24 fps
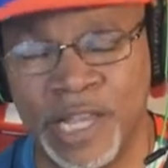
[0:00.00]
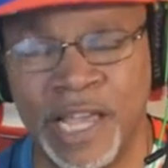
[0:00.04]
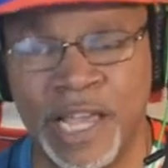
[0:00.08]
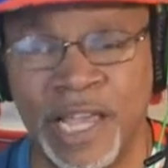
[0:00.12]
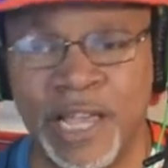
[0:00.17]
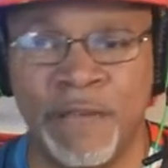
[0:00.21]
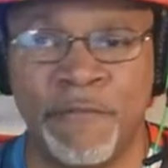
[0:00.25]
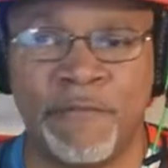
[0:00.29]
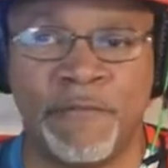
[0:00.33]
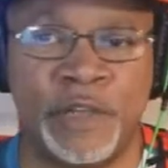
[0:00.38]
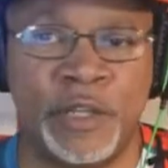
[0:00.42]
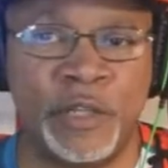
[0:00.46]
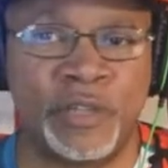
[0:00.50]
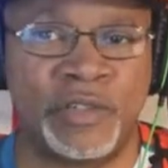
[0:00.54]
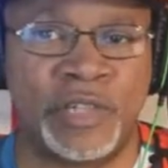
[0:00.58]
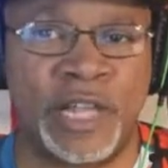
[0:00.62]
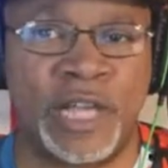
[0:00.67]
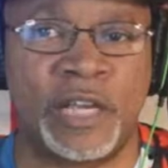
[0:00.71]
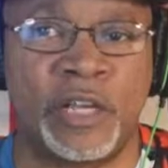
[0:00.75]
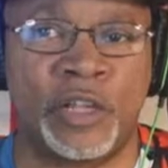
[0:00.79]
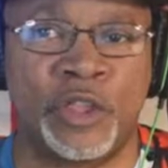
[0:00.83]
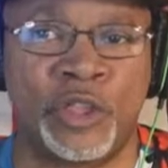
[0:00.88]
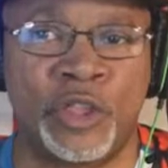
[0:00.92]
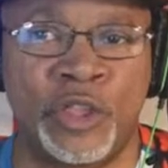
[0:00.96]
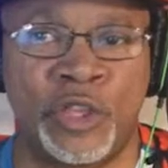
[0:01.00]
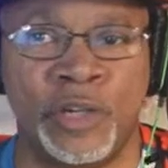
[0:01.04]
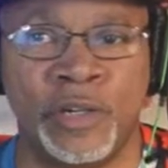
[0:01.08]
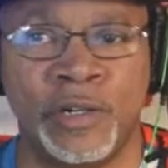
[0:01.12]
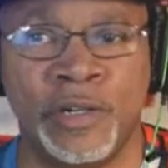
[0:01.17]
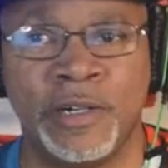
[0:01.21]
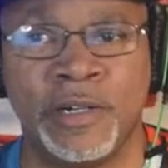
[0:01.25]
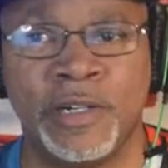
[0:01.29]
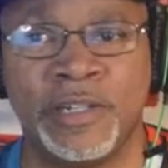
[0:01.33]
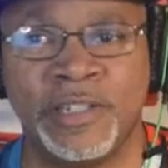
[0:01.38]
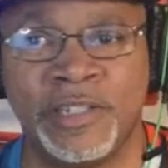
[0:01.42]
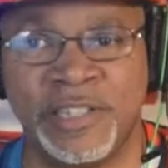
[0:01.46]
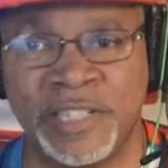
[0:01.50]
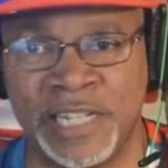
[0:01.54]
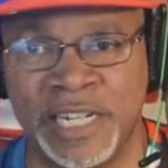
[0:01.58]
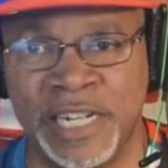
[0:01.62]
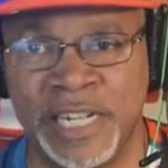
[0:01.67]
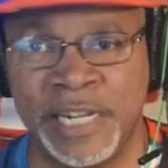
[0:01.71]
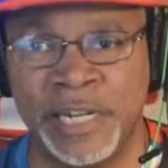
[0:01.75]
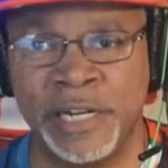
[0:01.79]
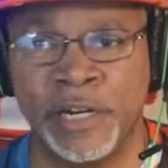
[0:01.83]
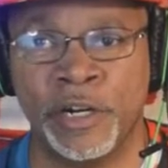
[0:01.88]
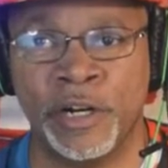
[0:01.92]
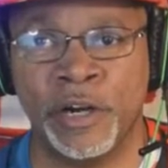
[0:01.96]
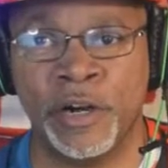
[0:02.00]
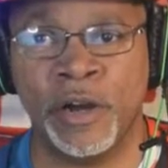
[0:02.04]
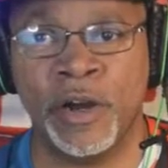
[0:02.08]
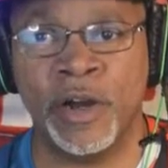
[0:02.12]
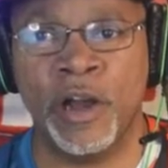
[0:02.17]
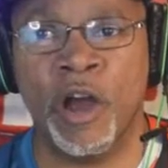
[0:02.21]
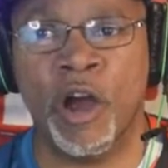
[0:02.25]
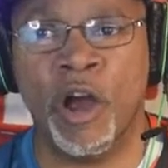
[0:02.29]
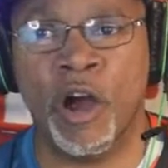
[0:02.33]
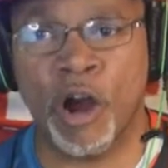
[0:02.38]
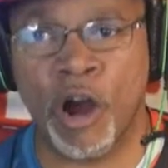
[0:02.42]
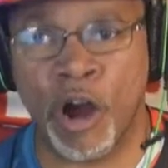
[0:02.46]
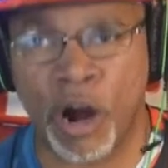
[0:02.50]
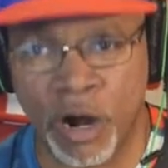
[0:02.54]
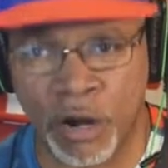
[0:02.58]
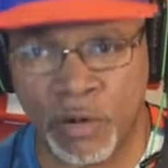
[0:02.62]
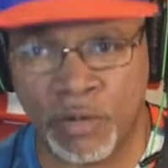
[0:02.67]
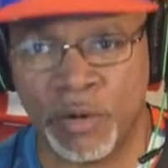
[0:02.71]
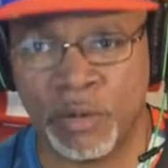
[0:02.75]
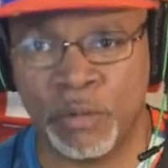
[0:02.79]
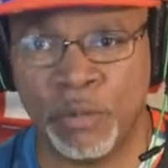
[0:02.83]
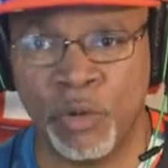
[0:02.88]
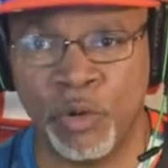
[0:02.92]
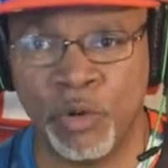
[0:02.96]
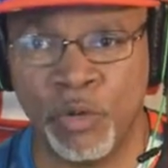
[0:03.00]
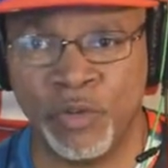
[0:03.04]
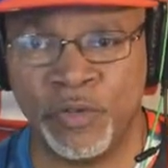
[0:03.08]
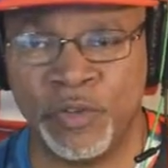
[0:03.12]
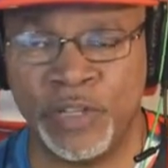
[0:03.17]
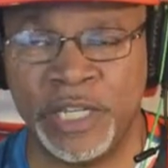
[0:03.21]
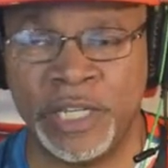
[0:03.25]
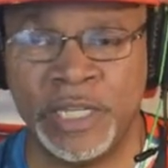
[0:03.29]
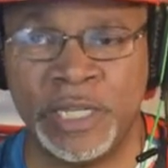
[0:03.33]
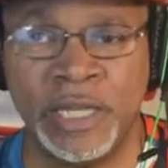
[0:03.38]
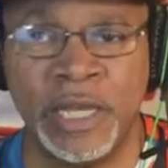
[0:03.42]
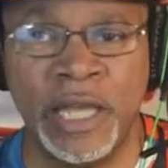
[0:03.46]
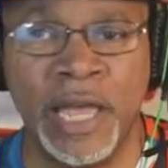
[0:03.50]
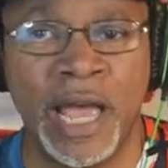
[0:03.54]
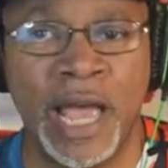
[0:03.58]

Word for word: It feels like a third tier horror movie.